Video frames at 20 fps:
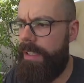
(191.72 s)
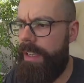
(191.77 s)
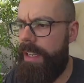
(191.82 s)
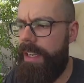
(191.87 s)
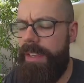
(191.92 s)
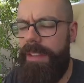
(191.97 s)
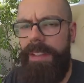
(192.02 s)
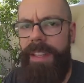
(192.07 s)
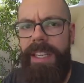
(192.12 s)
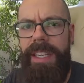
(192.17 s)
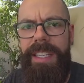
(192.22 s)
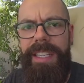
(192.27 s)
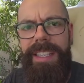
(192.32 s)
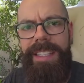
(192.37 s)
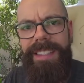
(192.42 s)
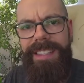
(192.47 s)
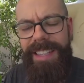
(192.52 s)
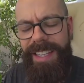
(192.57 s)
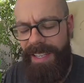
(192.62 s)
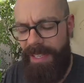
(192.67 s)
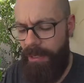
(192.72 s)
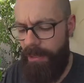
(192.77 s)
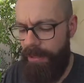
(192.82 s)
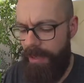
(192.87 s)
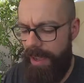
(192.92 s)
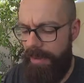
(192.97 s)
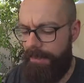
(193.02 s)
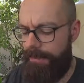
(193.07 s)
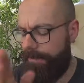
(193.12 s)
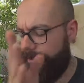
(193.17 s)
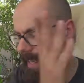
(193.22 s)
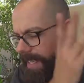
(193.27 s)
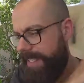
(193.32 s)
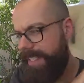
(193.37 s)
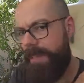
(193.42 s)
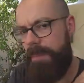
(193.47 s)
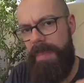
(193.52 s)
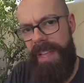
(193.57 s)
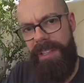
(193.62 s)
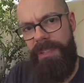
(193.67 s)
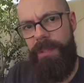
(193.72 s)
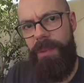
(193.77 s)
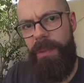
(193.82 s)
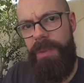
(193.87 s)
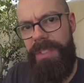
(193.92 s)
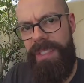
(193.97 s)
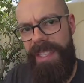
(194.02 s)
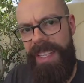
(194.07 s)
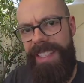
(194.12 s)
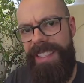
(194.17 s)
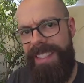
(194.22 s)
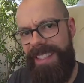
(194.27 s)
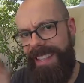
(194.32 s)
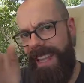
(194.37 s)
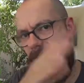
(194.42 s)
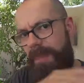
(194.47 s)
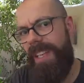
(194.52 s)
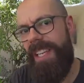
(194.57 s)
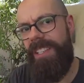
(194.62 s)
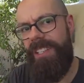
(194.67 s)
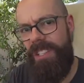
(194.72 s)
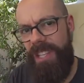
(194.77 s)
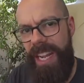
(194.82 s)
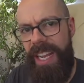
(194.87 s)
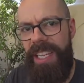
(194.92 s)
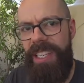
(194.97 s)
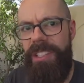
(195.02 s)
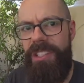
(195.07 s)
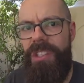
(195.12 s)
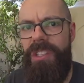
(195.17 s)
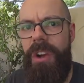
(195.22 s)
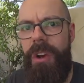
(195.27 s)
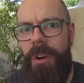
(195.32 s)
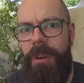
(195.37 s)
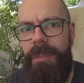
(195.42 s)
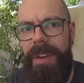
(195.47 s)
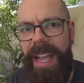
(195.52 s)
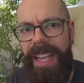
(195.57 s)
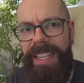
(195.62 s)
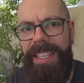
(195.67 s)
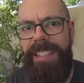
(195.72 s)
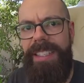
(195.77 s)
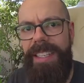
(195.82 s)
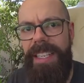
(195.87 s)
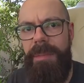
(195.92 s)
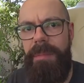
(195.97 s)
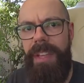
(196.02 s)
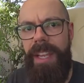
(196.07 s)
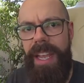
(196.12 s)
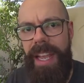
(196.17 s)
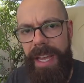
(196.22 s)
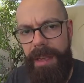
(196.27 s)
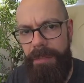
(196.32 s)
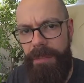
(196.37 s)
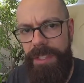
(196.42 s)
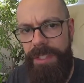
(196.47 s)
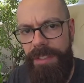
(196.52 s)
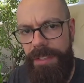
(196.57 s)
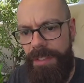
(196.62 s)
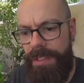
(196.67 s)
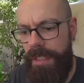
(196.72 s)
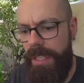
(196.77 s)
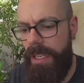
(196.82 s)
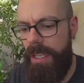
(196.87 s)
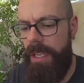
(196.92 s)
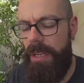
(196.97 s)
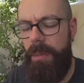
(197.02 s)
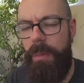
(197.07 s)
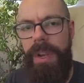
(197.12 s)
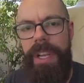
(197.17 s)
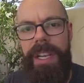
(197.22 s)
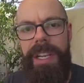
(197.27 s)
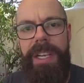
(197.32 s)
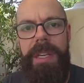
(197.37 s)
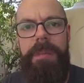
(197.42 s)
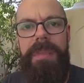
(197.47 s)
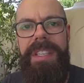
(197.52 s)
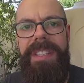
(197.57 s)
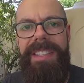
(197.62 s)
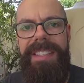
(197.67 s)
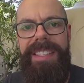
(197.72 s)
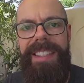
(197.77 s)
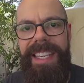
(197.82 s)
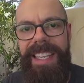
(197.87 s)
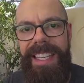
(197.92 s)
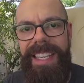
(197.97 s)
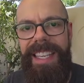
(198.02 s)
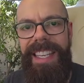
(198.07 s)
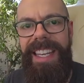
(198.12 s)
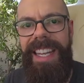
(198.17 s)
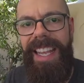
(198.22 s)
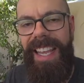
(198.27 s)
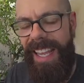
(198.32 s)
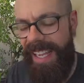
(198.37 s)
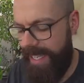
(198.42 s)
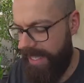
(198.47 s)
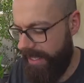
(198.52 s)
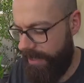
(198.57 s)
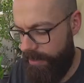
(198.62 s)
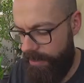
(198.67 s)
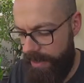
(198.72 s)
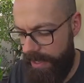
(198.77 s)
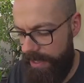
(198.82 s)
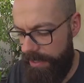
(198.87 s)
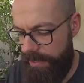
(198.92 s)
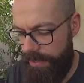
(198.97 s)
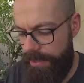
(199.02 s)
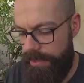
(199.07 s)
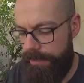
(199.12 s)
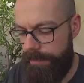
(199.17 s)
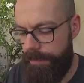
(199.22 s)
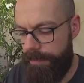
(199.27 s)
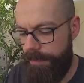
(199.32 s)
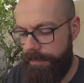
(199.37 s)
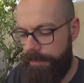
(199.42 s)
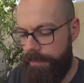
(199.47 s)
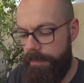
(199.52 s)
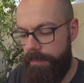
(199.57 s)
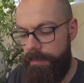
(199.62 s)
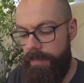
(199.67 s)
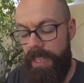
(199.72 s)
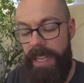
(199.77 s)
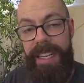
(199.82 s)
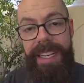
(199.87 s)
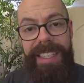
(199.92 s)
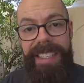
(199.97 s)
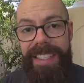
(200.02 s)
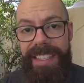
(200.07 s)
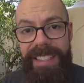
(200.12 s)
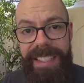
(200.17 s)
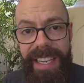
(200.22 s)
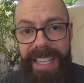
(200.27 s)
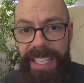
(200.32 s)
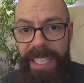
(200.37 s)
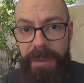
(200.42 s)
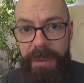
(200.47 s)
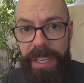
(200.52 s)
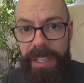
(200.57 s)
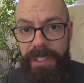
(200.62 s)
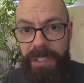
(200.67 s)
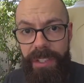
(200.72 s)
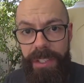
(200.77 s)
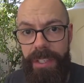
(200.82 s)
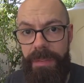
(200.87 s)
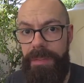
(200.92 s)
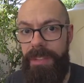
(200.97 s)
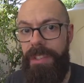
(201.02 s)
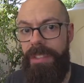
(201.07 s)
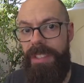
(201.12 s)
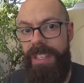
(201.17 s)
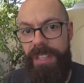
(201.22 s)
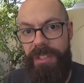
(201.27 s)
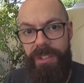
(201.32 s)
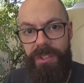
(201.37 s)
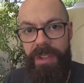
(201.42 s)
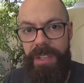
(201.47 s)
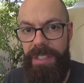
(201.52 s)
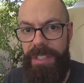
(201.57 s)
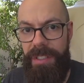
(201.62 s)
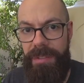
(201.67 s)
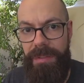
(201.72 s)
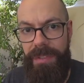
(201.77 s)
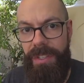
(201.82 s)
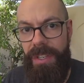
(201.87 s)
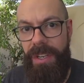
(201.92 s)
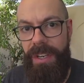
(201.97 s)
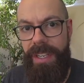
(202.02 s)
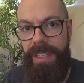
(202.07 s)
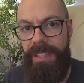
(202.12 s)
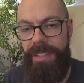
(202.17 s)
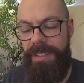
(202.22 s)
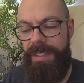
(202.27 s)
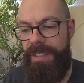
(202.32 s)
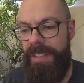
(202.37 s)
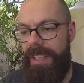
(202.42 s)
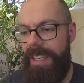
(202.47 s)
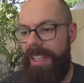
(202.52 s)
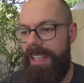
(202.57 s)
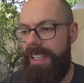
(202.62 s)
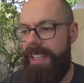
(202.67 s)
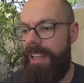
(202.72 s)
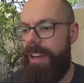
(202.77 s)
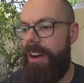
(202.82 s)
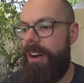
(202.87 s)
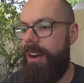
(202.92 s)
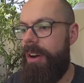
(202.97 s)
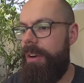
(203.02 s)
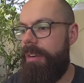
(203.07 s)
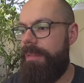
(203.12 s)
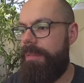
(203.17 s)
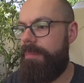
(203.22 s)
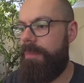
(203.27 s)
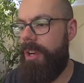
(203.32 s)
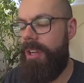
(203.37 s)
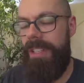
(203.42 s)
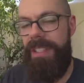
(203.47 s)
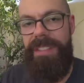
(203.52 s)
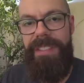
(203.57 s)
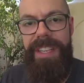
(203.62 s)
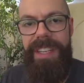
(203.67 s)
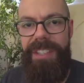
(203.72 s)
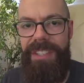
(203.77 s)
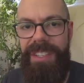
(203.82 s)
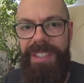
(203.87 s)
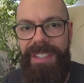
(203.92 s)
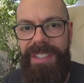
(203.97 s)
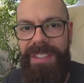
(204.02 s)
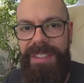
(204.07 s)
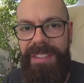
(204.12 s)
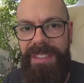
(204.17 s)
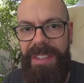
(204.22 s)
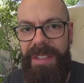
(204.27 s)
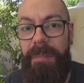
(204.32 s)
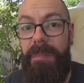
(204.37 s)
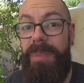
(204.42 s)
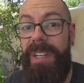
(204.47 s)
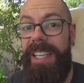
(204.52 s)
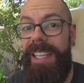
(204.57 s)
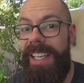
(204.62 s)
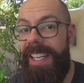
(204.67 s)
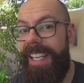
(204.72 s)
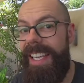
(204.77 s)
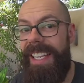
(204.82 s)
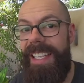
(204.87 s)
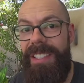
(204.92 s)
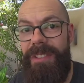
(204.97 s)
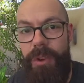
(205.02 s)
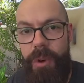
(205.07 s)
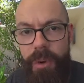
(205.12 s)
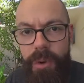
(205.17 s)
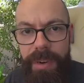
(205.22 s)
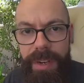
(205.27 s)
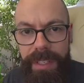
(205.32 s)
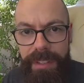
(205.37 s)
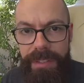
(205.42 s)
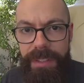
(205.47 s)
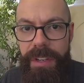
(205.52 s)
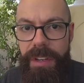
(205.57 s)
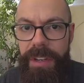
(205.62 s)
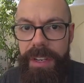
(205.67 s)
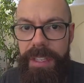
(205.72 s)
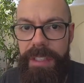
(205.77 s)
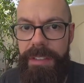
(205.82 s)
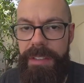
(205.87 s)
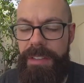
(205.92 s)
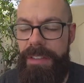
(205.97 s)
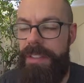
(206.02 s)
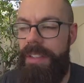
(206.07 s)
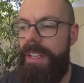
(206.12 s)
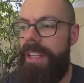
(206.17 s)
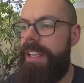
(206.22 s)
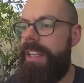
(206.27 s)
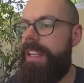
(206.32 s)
And i think, until a fundamental systemic change of academia happens, we are going to be seeing an increase and a continuation of the distrust of science, of politicians completely ignoring science.